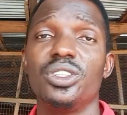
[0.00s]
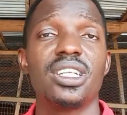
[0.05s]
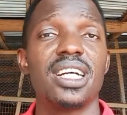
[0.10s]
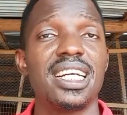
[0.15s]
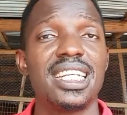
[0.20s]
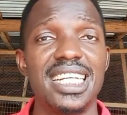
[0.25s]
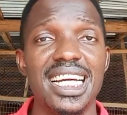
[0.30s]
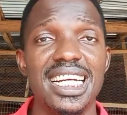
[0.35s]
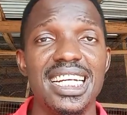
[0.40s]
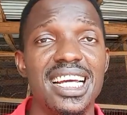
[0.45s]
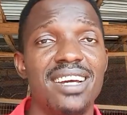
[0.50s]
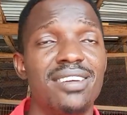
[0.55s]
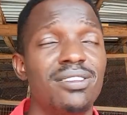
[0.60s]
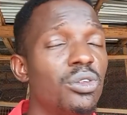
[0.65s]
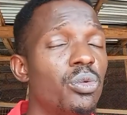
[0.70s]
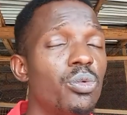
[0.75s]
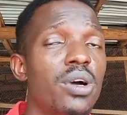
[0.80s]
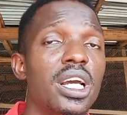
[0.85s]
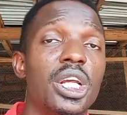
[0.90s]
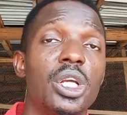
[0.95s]
You can get
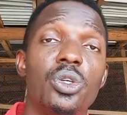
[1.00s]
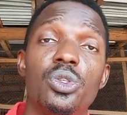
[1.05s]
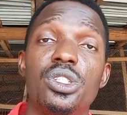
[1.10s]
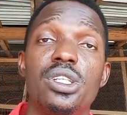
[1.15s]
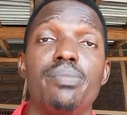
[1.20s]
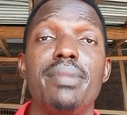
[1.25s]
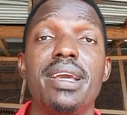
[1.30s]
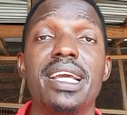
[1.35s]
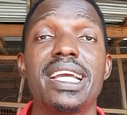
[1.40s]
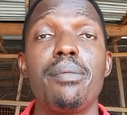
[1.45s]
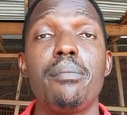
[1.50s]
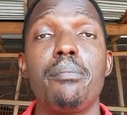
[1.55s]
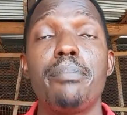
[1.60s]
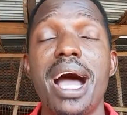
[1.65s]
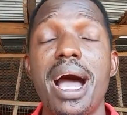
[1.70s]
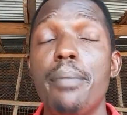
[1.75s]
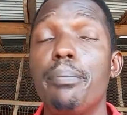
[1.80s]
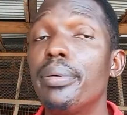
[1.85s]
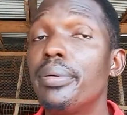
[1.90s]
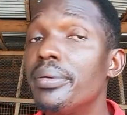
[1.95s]
them the one you use in making
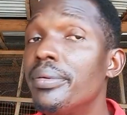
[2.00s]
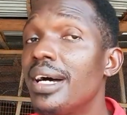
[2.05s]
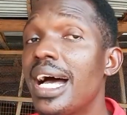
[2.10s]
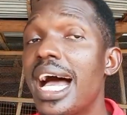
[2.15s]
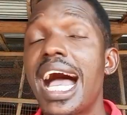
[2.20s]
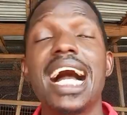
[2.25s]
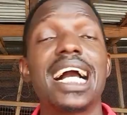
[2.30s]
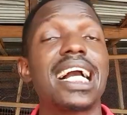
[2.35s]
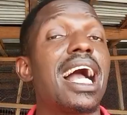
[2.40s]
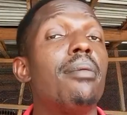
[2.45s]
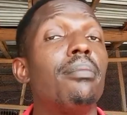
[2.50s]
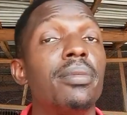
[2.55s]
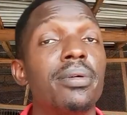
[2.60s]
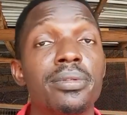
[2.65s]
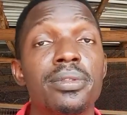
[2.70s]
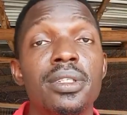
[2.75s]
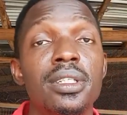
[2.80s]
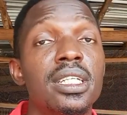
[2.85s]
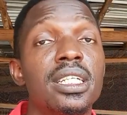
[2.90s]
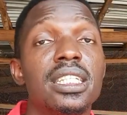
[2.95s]
pap,
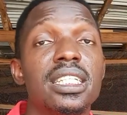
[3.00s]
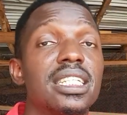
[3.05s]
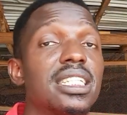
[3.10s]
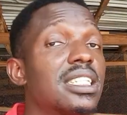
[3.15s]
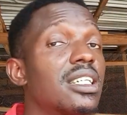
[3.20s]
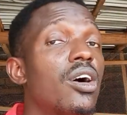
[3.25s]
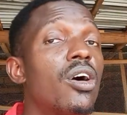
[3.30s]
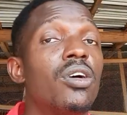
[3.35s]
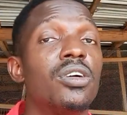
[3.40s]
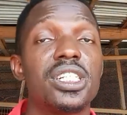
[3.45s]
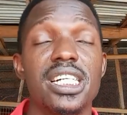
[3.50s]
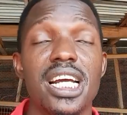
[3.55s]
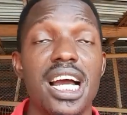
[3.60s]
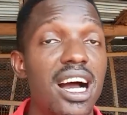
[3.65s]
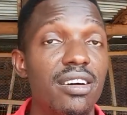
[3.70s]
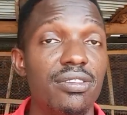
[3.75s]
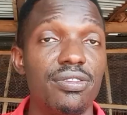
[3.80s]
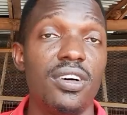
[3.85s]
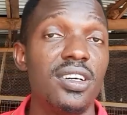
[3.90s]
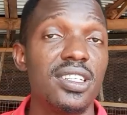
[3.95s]
akamu, corn
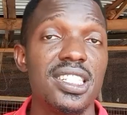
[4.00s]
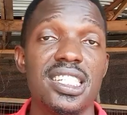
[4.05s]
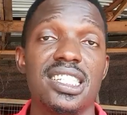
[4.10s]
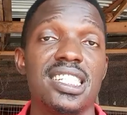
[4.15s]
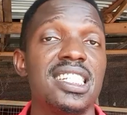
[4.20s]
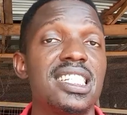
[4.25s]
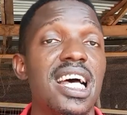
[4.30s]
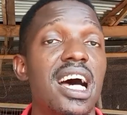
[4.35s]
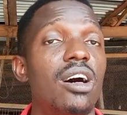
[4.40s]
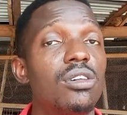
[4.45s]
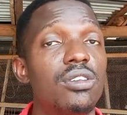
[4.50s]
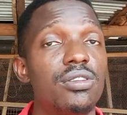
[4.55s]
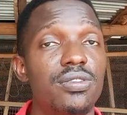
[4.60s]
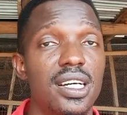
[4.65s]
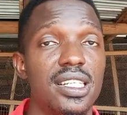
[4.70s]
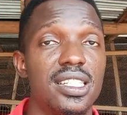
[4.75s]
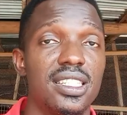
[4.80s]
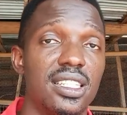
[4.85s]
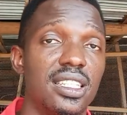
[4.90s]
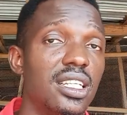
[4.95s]
chaff. All these things are
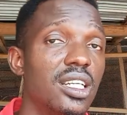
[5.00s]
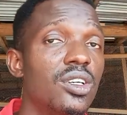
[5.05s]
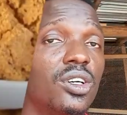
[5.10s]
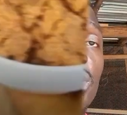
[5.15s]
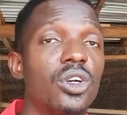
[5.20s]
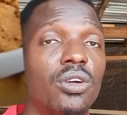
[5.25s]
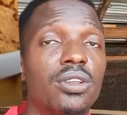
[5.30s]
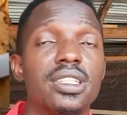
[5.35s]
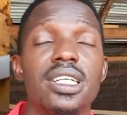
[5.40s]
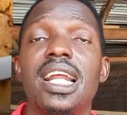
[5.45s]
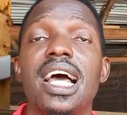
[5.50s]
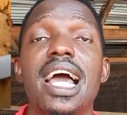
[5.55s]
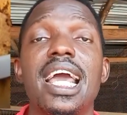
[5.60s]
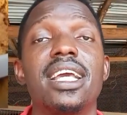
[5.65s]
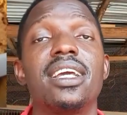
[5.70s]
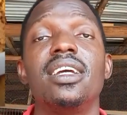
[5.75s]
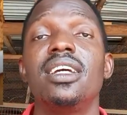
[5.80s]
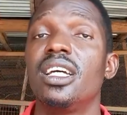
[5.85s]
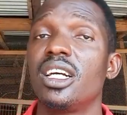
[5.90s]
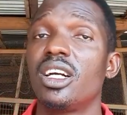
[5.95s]
offers. They don't contain
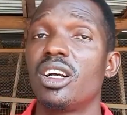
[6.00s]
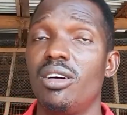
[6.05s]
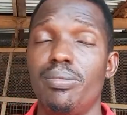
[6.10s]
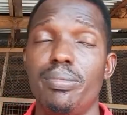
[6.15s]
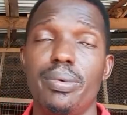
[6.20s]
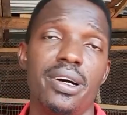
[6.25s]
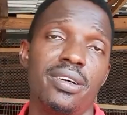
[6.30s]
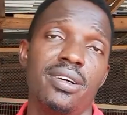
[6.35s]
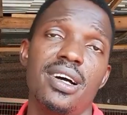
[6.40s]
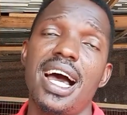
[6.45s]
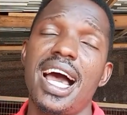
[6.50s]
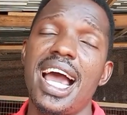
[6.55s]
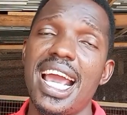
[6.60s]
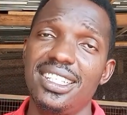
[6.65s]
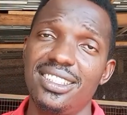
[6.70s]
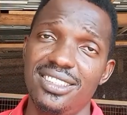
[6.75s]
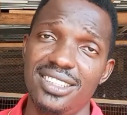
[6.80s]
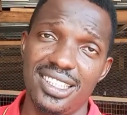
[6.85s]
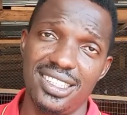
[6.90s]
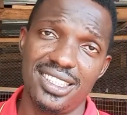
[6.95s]
high
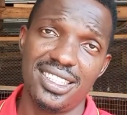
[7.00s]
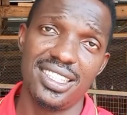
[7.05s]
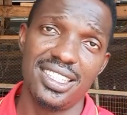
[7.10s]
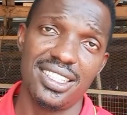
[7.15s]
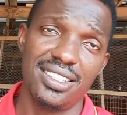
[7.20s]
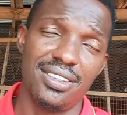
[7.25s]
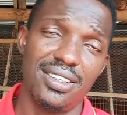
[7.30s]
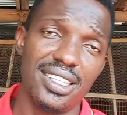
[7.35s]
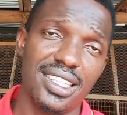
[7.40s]
carbohydrates.